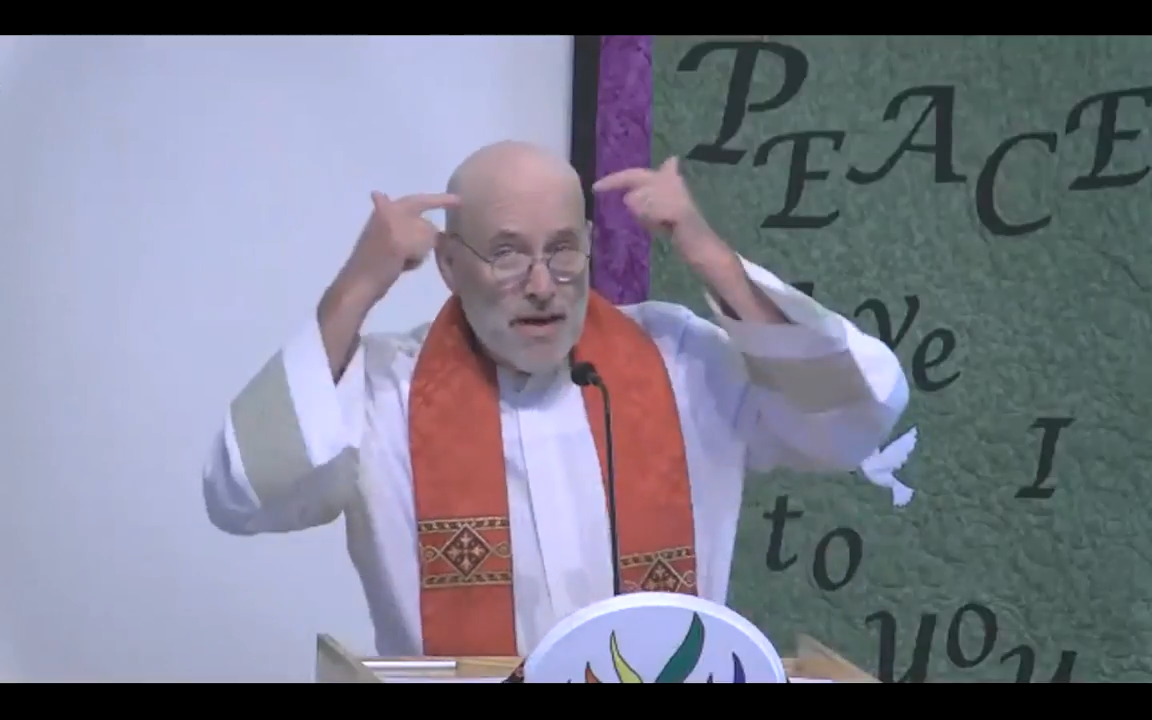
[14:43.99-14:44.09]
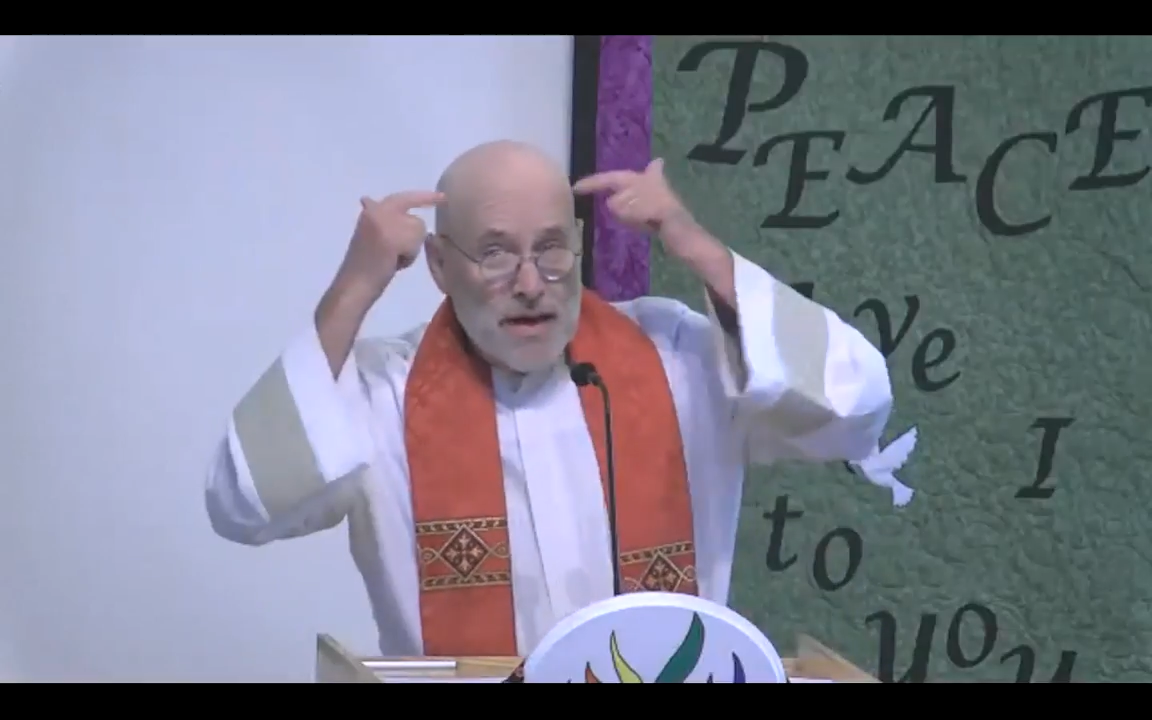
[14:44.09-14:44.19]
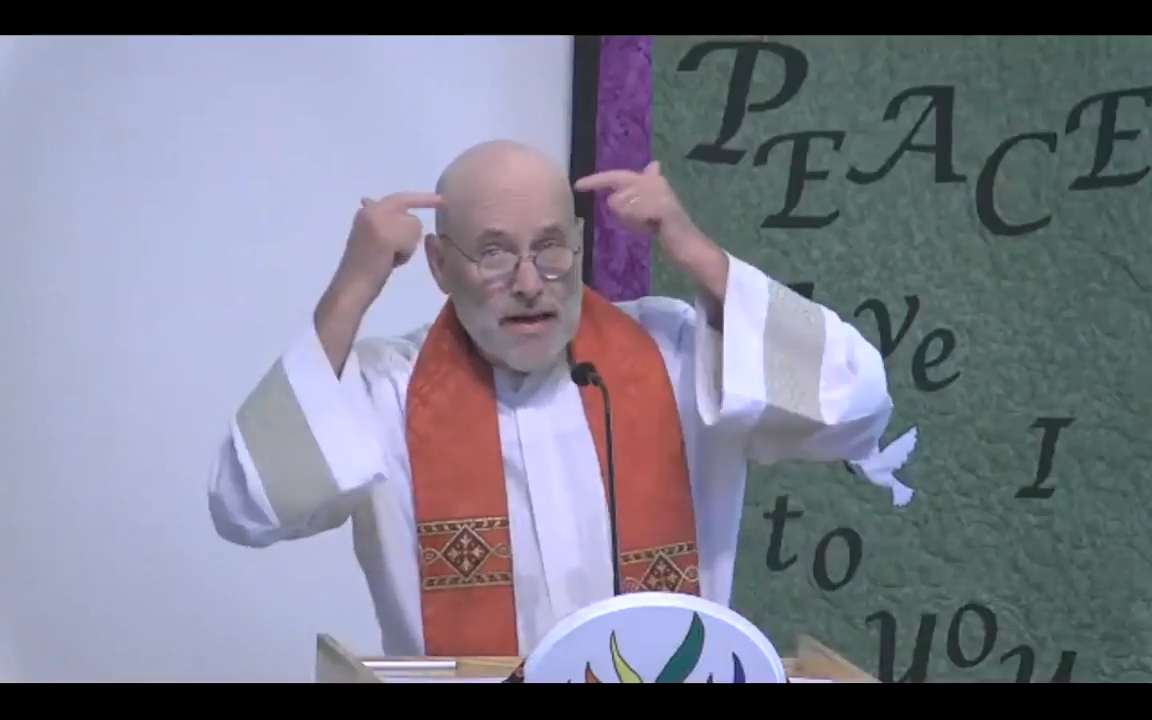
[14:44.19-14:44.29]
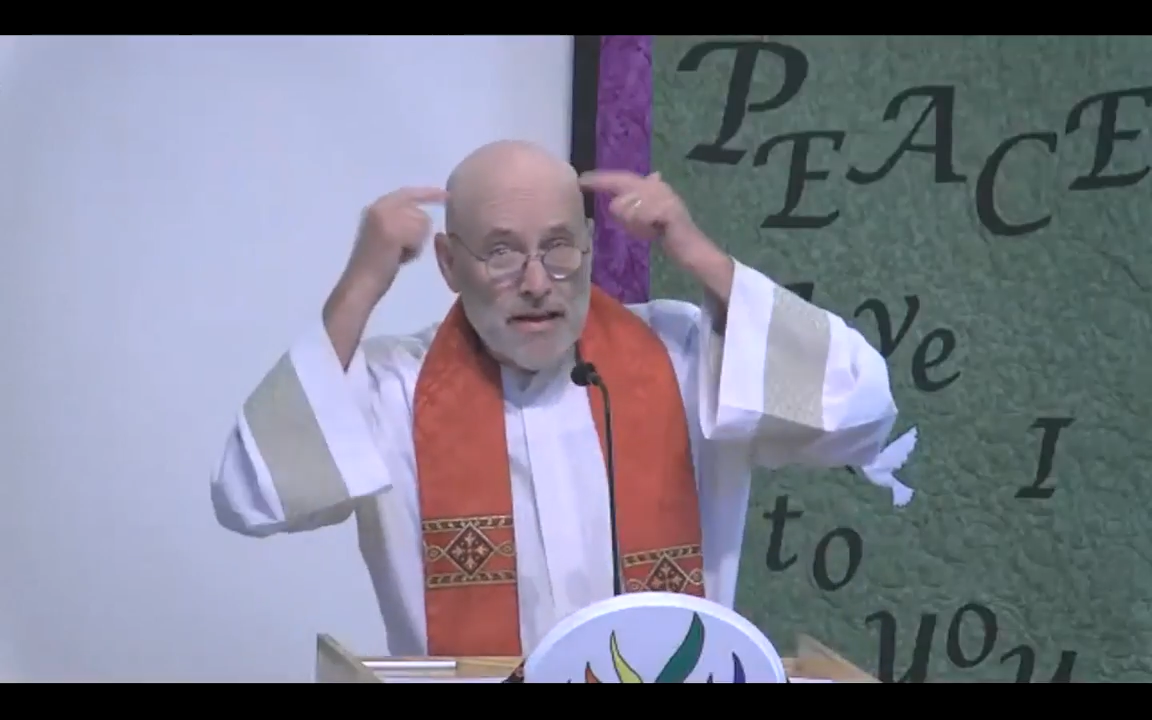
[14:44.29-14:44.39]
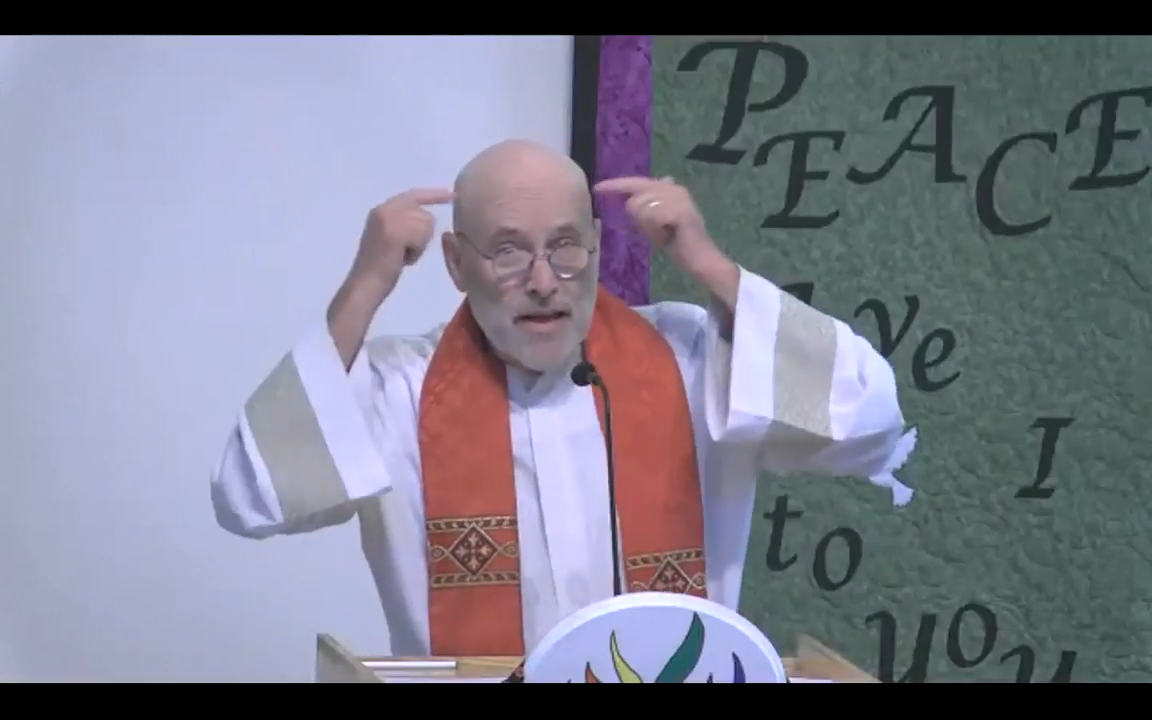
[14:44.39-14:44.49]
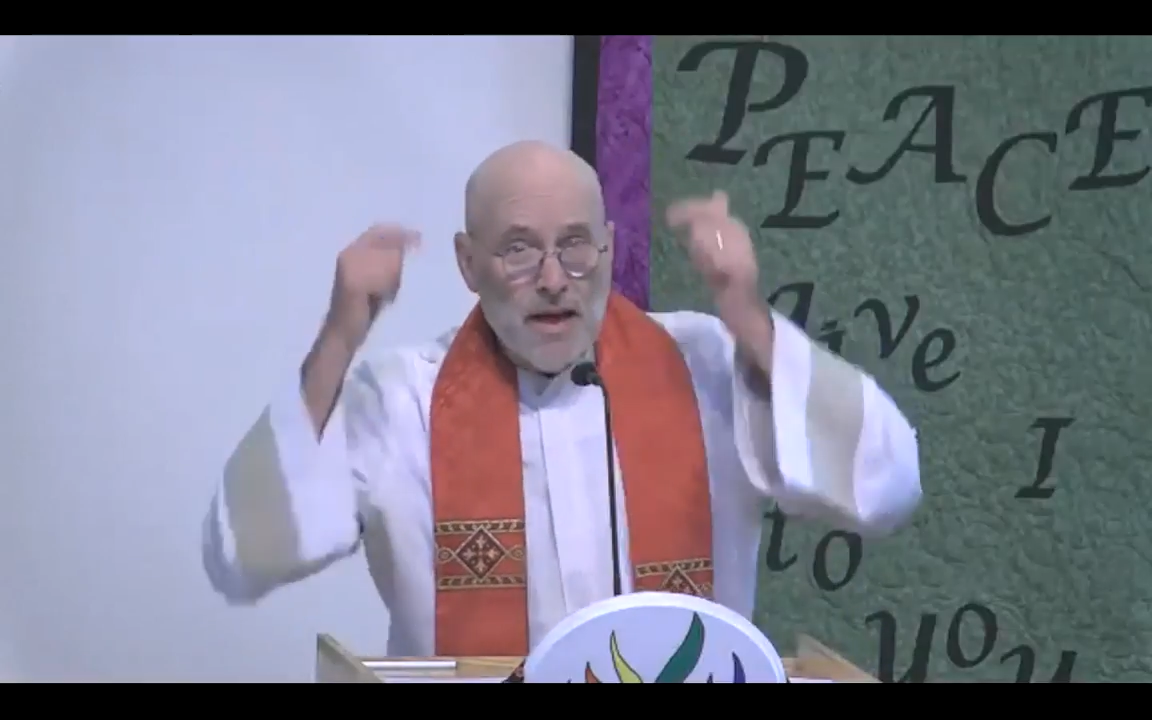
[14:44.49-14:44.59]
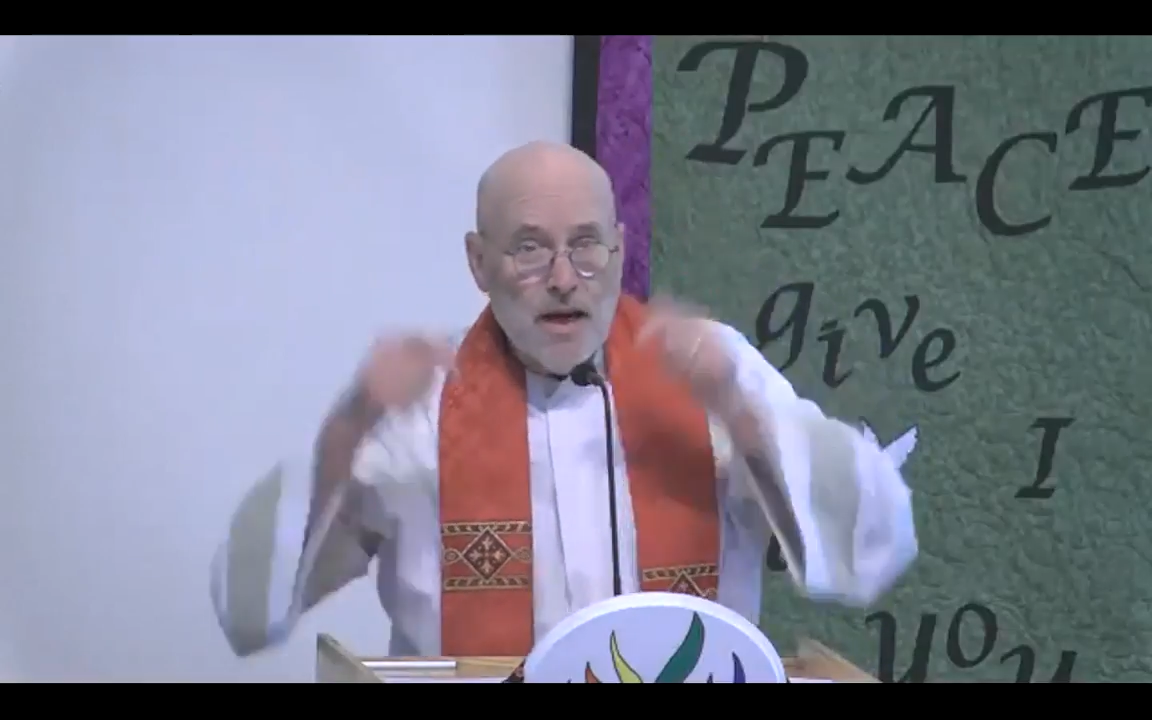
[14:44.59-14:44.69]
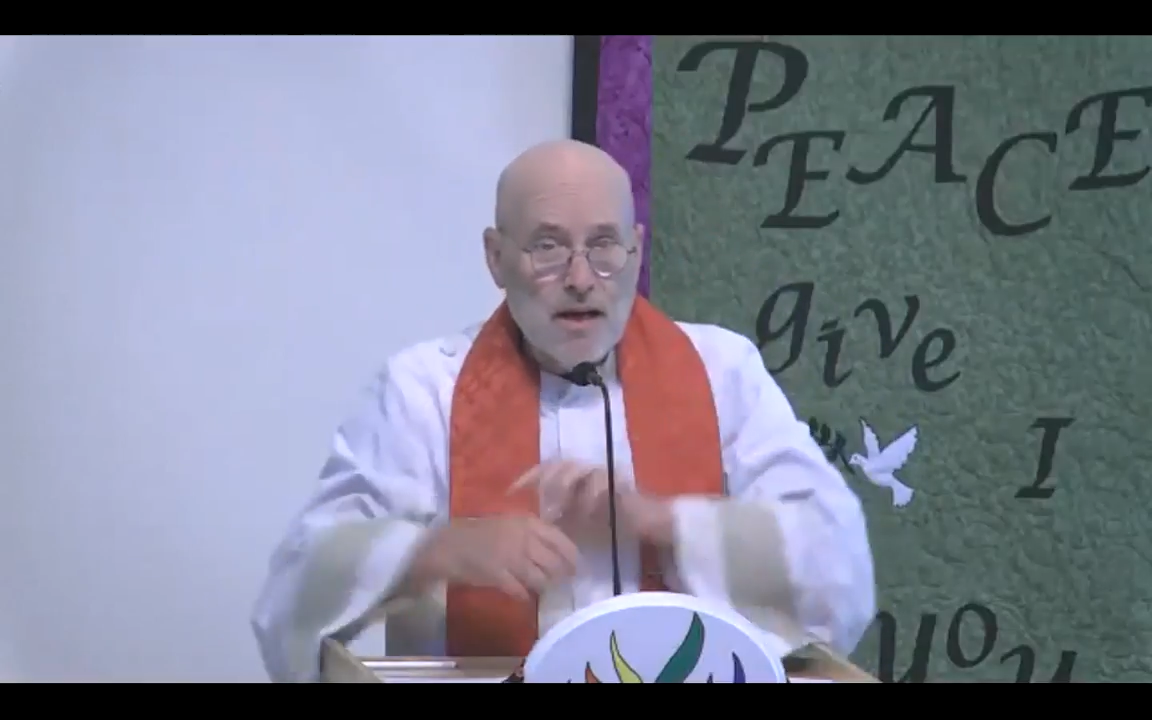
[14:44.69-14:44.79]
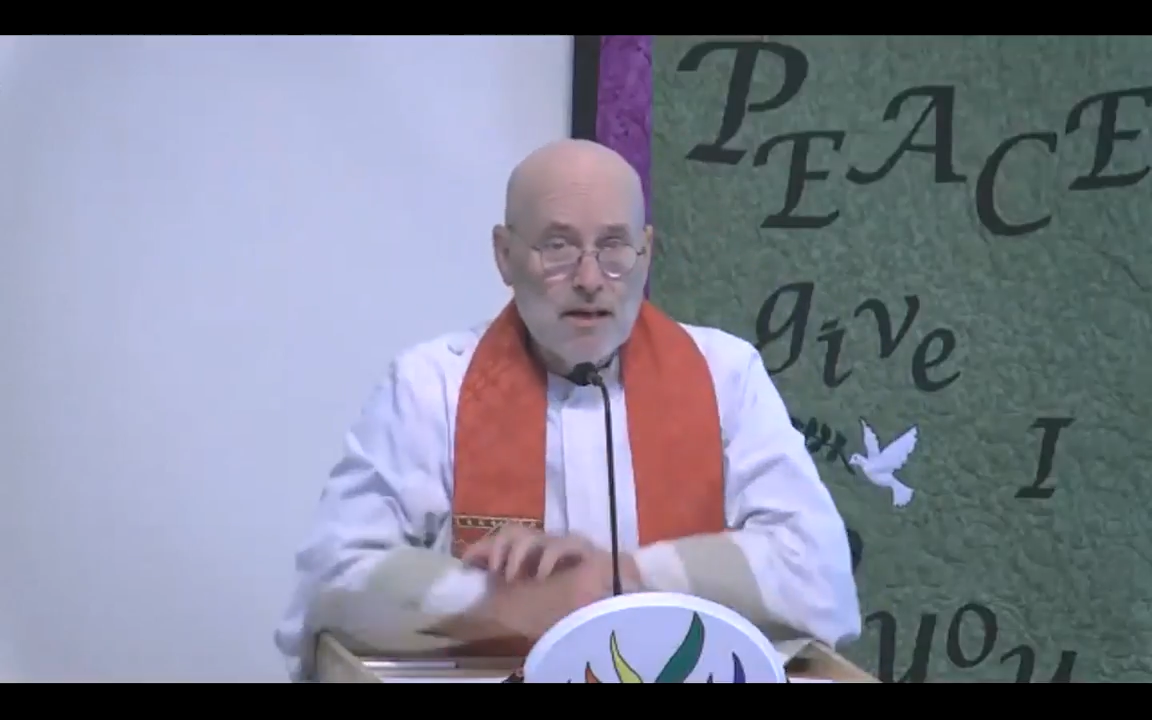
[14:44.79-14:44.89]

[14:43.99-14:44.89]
anything.